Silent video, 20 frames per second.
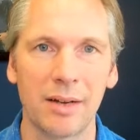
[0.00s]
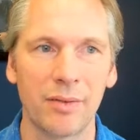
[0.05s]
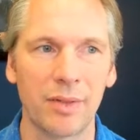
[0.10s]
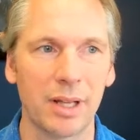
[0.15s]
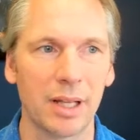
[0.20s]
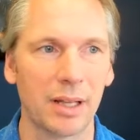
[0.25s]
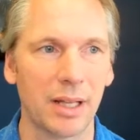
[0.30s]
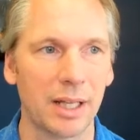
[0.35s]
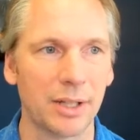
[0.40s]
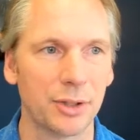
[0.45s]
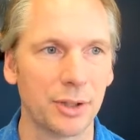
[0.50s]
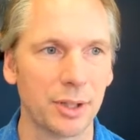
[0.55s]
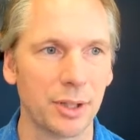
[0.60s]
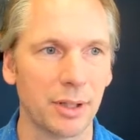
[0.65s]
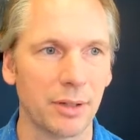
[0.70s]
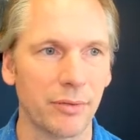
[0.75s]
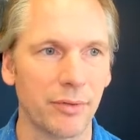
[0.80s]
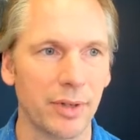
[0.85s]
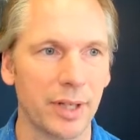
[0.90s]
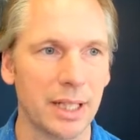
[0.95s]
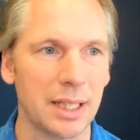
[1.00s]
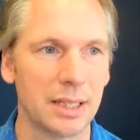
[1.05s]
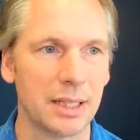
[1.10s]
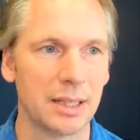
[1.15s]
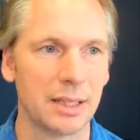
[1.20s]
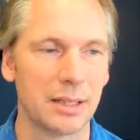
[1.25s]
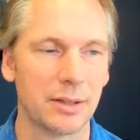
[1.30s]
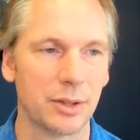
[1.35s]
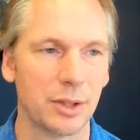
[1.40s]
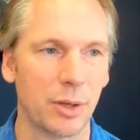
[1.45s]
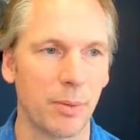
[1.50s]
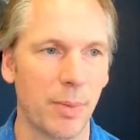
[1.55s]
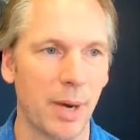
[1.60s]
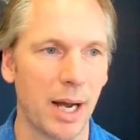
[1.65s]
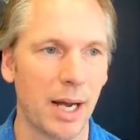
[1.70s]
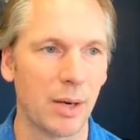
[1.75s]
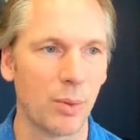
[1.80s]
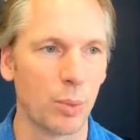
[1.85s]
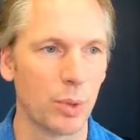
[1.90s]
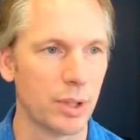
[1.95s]
of the alleged offense. So
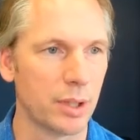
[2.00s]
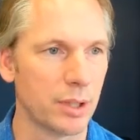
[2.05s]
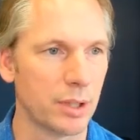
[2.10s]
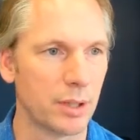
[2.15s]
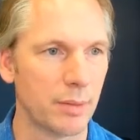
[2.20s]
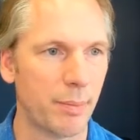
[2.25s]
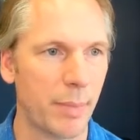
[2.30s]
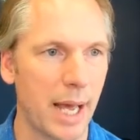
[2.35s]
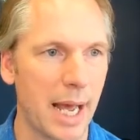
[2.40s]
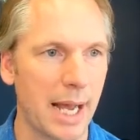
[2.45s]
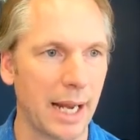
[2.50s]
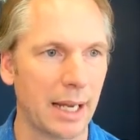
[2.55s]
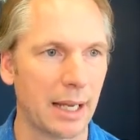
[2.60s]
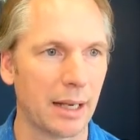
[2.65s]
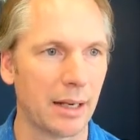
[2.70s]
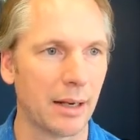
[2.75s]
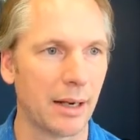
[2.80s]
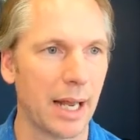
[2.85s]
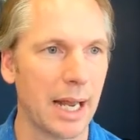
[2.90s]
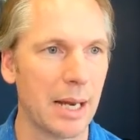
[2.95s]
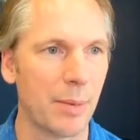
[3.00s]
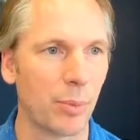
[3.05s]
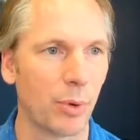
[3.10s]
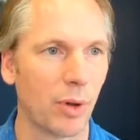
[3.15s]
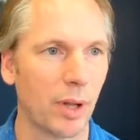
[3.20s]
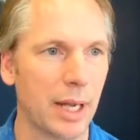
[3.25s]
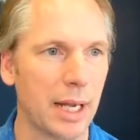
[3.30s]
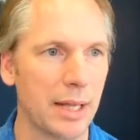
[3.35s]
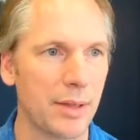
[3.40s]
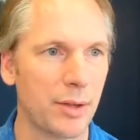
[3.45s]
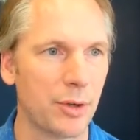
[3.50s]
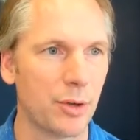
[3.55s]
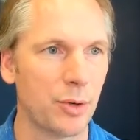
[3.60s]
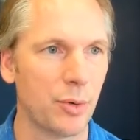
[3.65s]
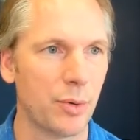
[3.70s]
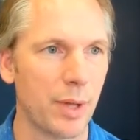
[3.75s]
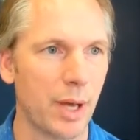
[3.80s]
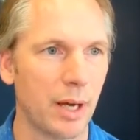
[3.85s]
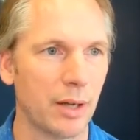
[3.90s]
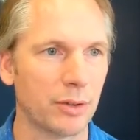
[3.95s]
mine was back in April 8th,
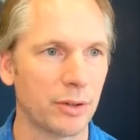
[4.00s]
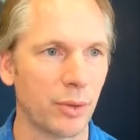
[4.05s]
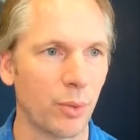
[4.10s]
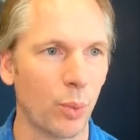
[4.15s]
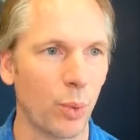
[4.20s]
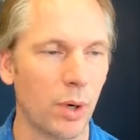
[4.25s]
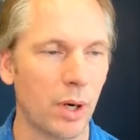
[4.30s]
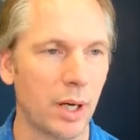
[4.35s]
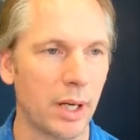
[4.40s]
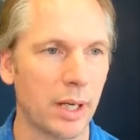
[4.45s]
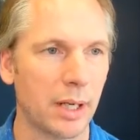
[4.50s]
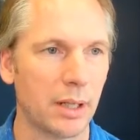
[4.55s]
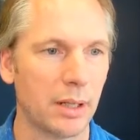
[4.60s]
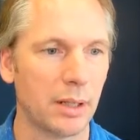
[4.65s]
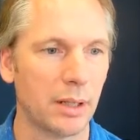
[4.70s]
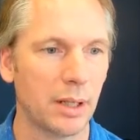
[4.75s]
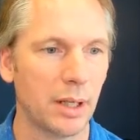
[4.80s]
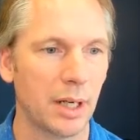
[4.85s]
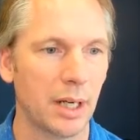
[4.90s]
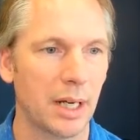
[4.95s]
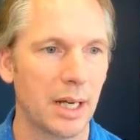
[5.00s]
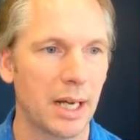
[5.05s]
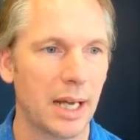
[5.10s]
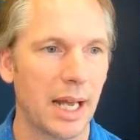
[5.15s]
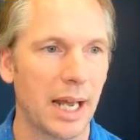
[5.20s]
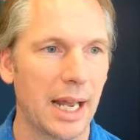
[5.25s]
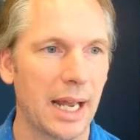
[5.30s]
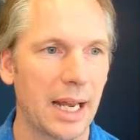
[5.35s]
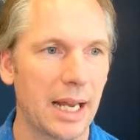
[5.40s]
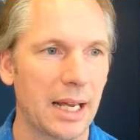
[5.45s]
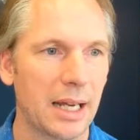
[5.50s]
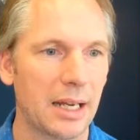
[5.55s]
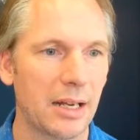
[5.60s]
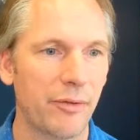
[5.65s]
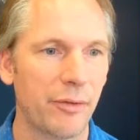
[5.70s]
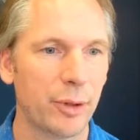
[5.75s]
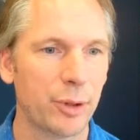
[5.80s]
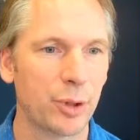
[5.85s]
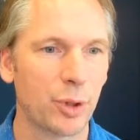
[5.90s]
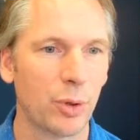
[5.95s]
2001. And
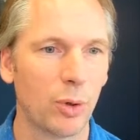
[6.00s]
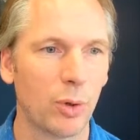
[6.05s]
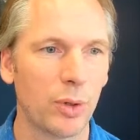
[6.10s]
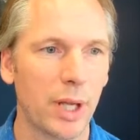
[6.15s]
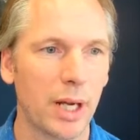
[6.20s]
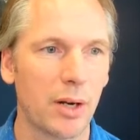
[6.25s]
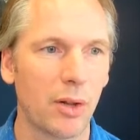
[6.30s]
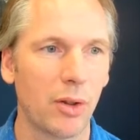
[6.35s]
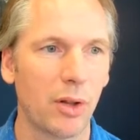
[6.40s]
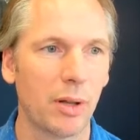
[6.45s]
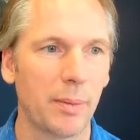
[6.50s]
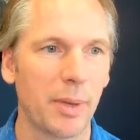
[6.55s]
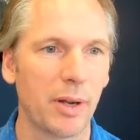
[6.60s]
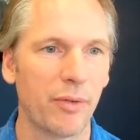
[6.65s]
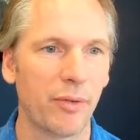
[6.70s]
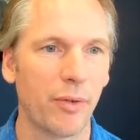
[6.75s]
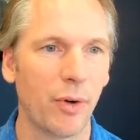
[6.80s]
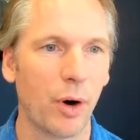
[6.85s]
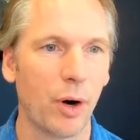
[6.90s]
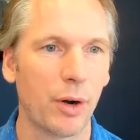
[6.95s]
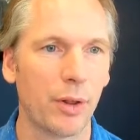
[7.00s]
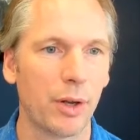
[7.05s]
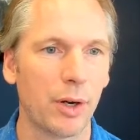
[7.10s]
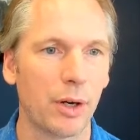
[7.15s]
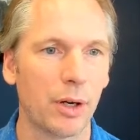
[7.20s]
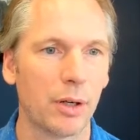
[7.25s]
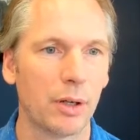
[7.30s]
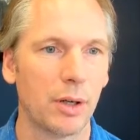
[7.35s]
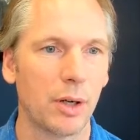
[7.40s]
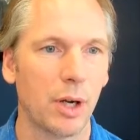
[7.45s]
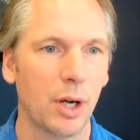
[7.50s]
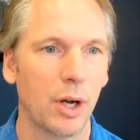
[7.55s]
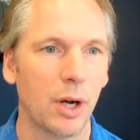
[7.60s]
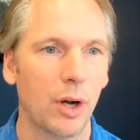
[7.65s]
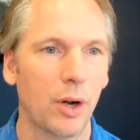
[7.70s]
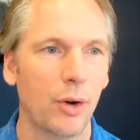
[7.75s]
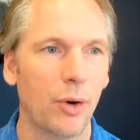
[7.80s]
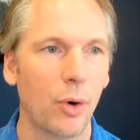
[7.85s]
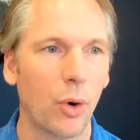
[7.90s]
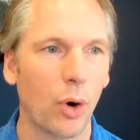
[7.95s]
if you scroll down a little bit farther,
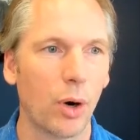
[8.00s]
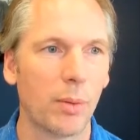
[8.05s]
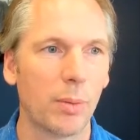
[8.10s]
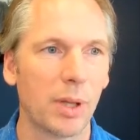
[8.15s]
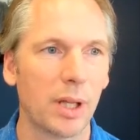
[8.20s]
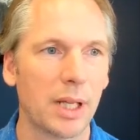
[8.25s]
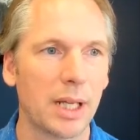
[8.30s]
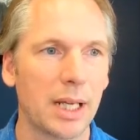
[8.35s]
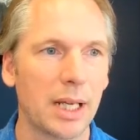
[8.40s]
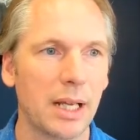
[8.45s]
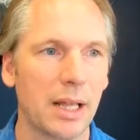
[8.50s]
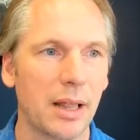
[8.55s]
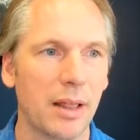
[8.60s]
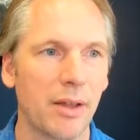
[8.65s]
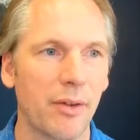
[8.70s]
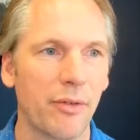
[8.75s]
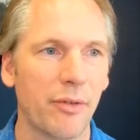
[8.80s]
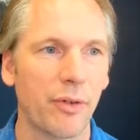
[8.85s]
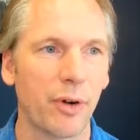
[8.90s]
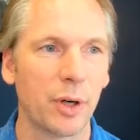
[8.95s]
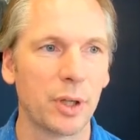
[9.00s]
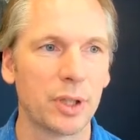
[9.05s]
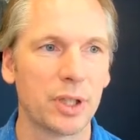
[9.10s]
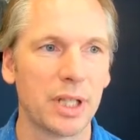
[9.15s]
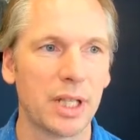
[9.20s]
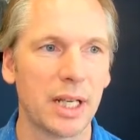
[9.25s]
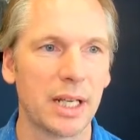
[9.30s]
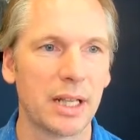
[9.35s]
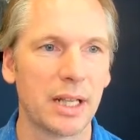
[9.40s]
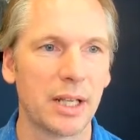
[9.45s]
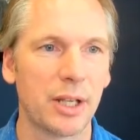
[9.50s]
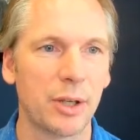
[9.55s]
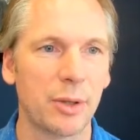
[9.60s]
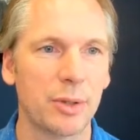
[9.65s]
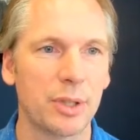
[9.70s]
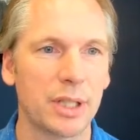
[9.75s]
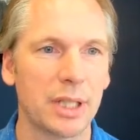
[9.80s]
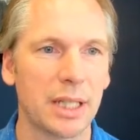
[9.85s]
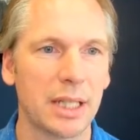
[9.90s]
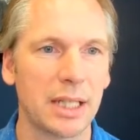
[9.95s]
normally the first thing that you
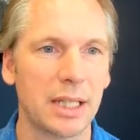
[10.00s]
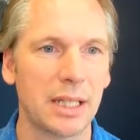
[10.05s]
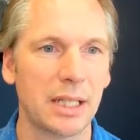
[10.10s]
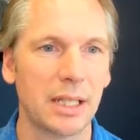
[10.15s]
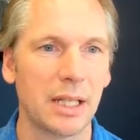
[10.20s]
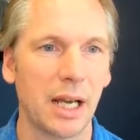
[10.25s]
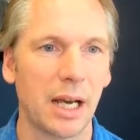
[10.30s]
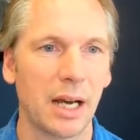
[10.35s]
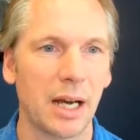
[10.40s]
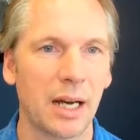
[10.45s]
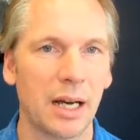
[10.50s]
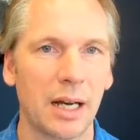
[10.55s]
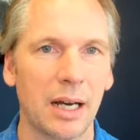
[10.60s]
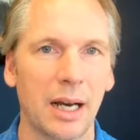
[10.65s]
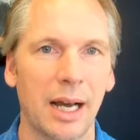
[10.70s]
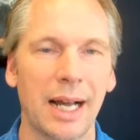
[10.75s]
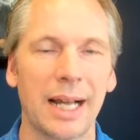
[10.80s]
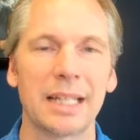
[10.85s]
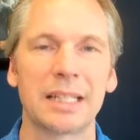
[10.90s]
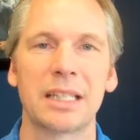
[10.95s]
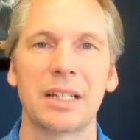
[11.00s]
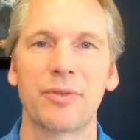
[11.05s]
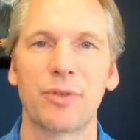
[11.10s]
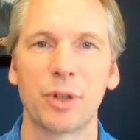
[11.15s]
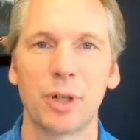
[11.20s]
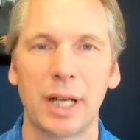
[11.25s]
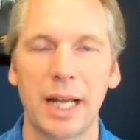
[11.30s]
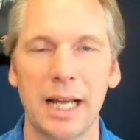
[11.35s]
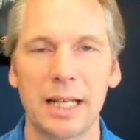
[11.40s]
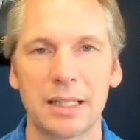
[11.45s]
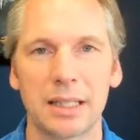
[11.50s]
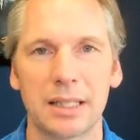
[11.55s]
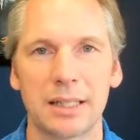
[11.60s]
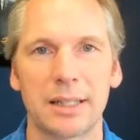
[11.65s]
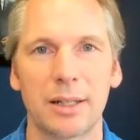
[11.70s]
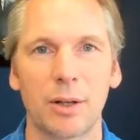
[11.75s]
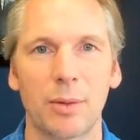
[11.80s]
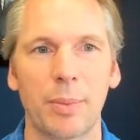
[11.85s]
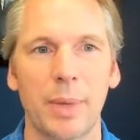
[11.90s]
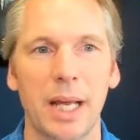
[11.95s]
see, I guess if your case is
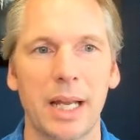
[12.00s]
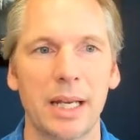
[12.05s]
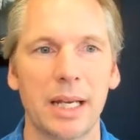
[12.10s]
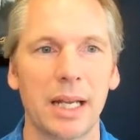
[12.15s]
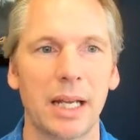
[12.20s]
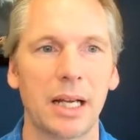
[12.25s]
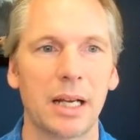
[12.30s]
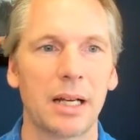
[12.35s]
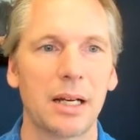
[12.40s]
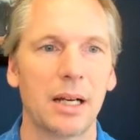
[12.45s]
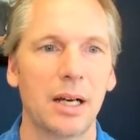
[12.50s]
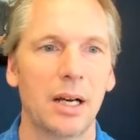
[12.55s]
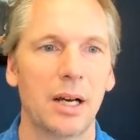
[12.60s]
still pending,